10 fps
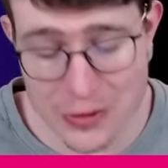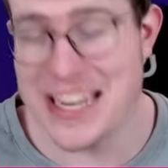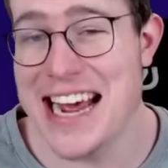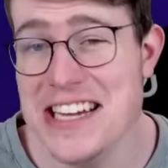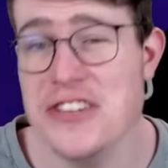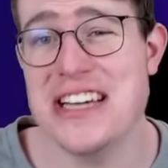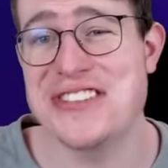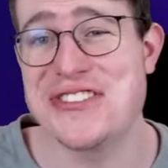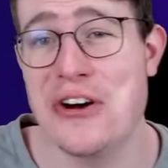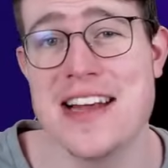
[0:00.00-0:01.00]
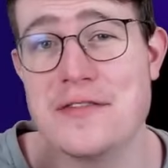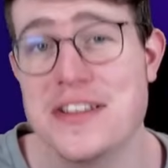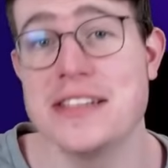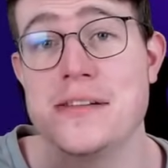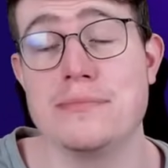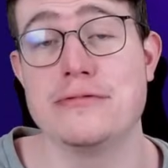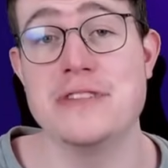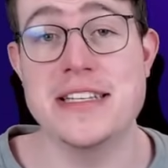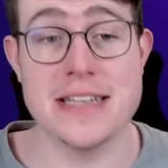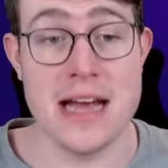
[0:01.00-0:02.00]
In case you guys don't have the little
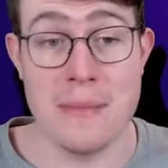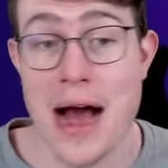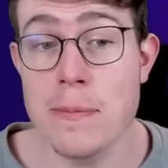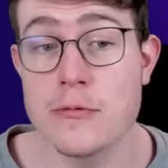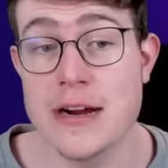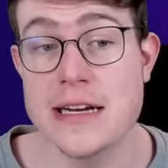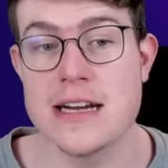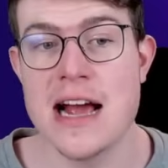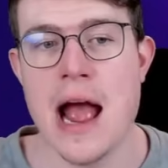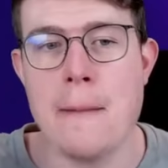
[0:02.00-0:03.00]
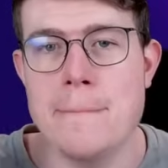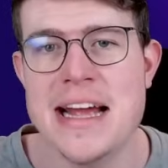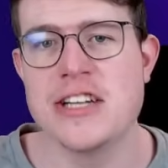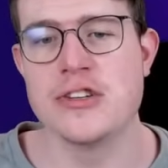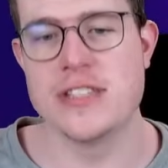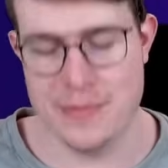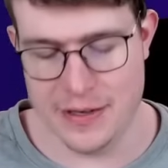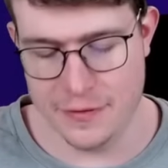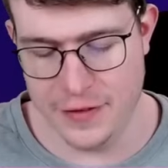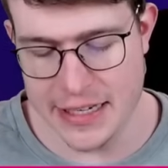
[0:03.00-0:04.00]
Prince upgraded, make sure to sub
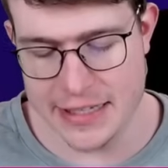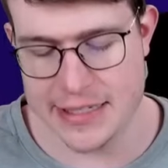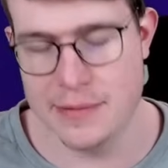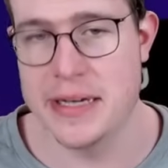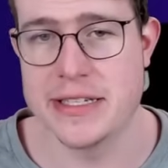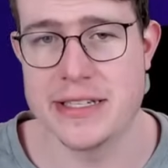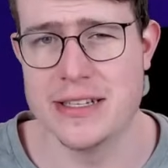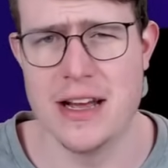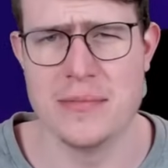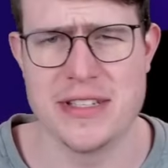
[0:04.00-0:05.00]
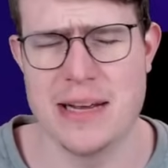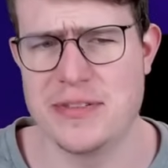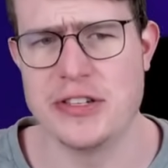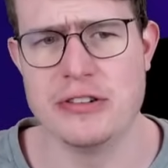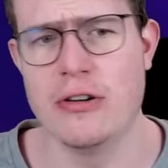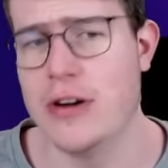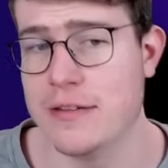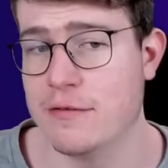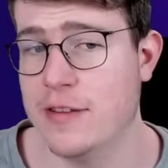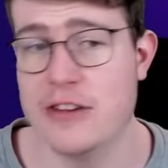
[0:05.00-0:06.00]
that Phoenix is the best substitute on
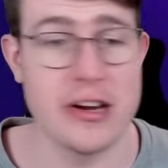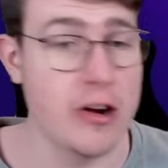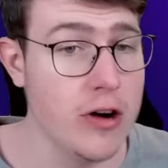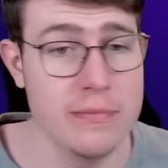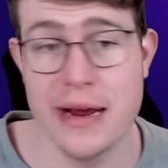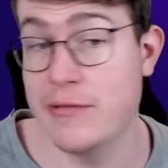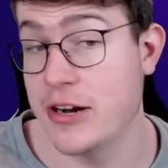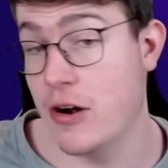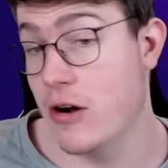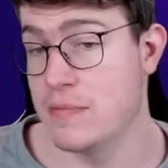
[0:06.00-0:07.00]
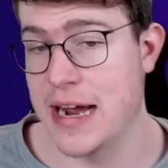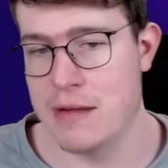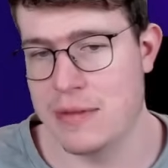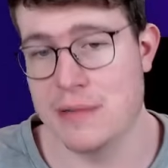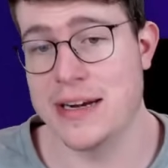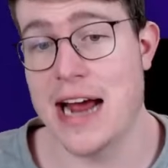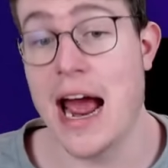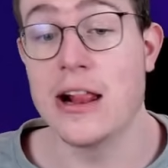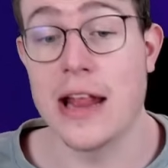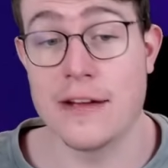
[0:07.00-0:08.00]
Foundering, on Baby Deck, on Mega Mania. But
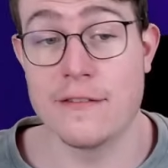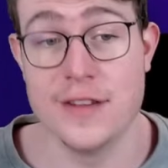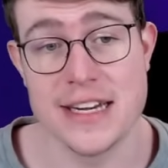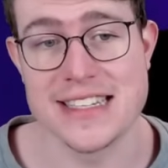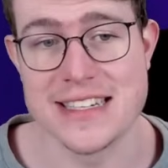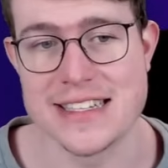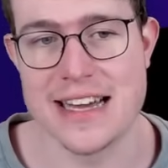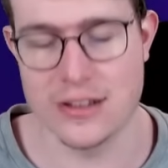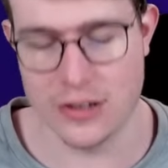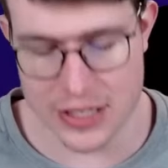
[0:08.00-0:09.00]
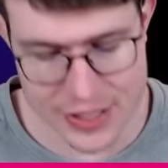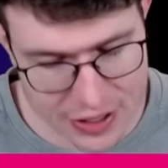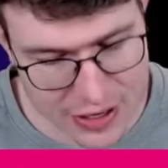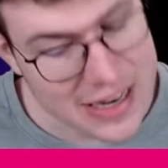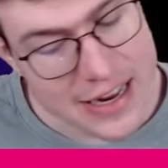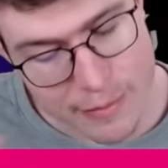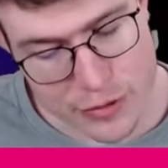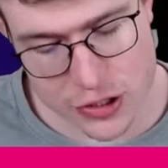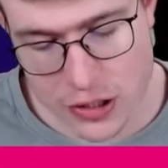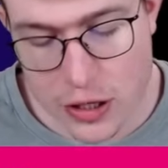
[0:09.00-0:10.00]
I like Phoenix in this deck a lot. So I'm
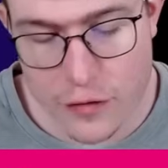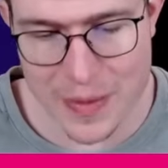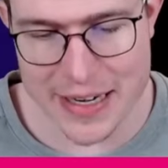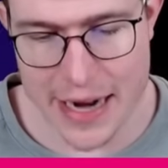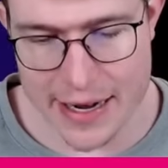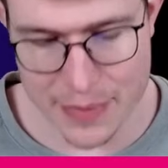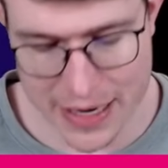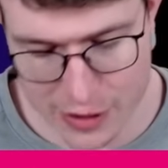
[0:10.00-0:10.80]
just going to go for my Knight in the back.